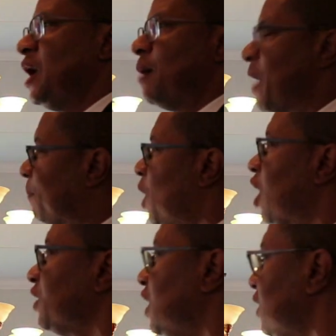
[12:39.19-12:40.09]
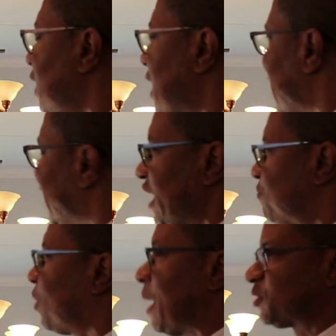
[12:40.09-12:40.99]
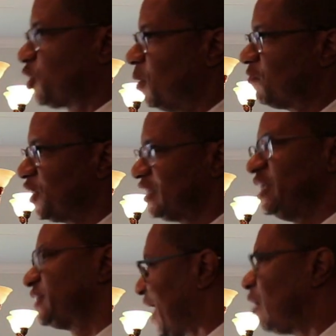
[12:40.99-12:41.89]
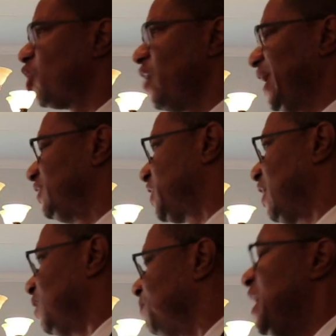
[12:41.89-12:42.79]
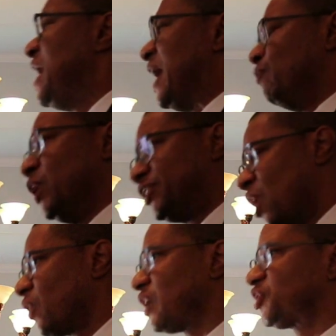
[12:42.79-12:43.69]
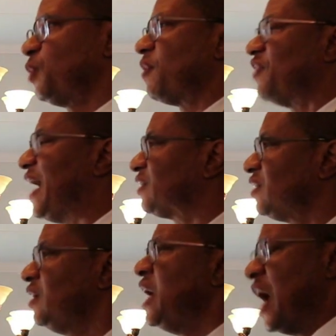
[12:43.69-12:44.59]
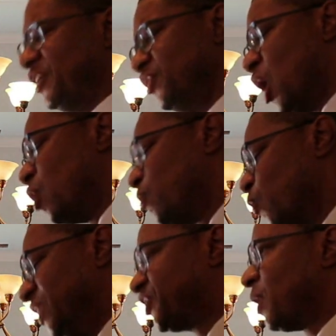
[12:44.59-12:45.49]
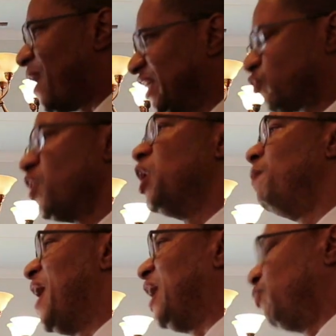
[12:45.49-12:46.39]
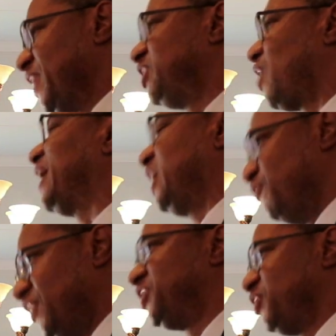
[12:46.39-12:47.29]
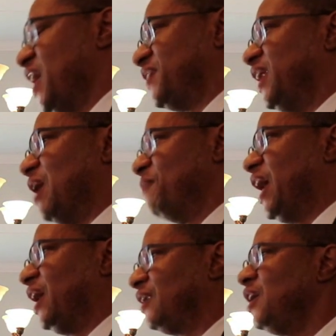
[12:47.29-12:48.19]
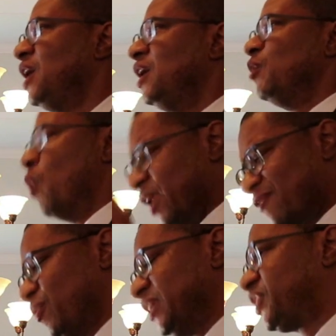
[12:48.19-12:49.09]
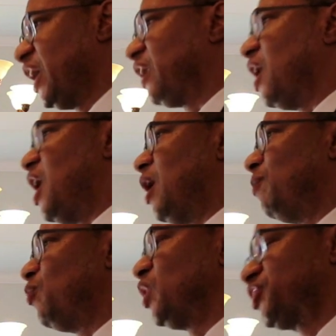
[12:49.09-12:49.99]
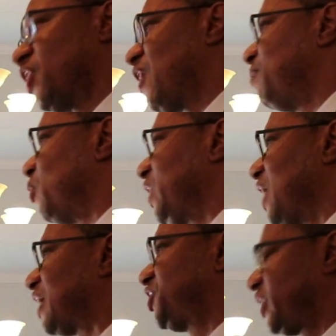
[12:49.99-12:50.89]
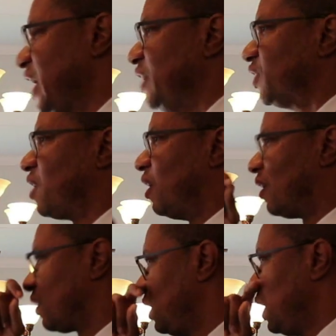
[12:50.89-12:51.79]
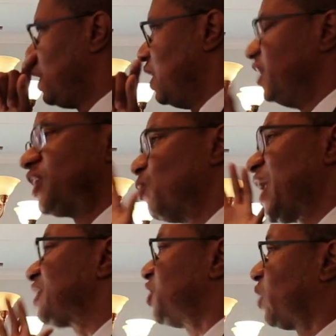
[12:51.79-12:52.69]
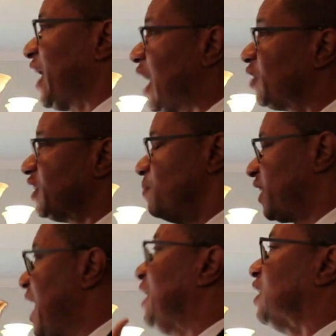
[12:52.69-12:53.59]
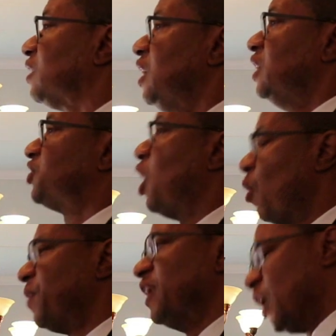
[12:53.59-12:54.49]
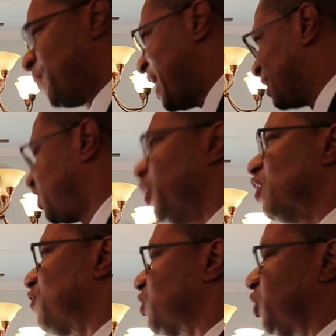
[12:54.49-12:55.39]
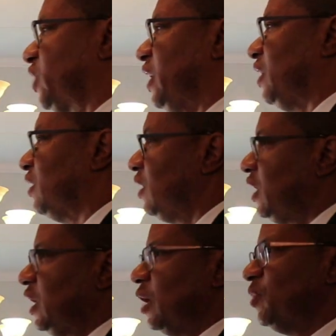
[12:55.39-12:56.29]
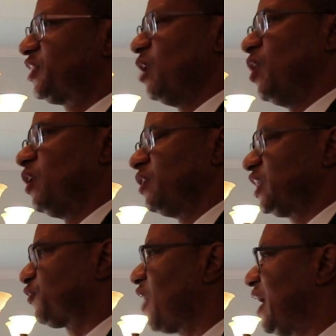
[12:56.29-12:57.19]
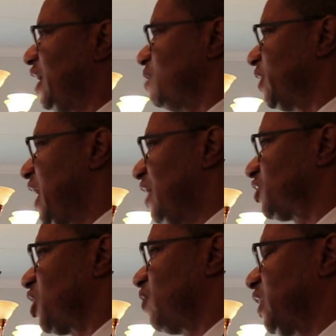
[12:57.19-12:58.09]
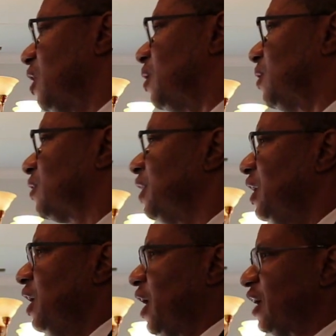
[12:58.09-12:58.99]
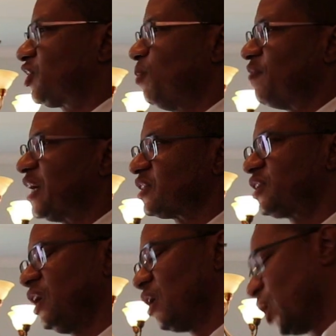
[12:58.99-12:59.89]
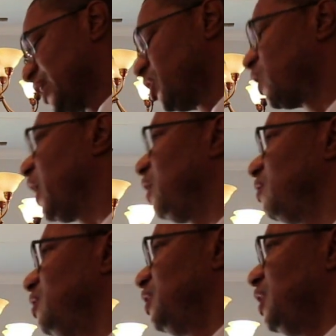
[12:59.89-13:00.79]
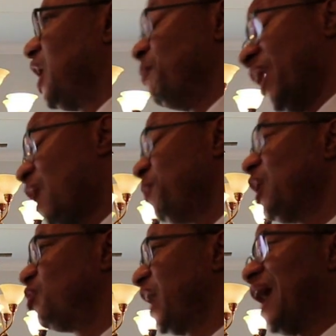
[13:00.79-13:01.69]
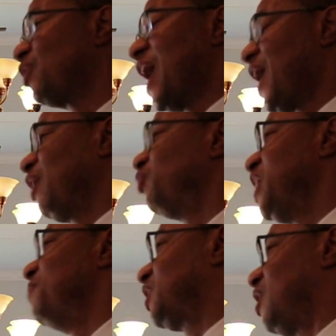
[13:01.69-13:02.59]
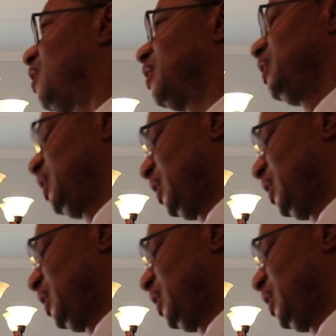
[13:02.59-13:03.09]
My partner, and I give props to him for this, he said, I'll go ahead and tell him. And we told our supervisor, and you know when somebody's real mad when they try to convince you that they're not mad. Whenever we said, um, we're sorry, but we locked your key in the car. And he said, well, that's okay, I'll get the mechanic to open it up. He has the universal key. And we said, well, it's Friday, the mechanic's already gone. And our supervisor said, oh, that's okay. I mean, I'll be okay. I, I don't need my car.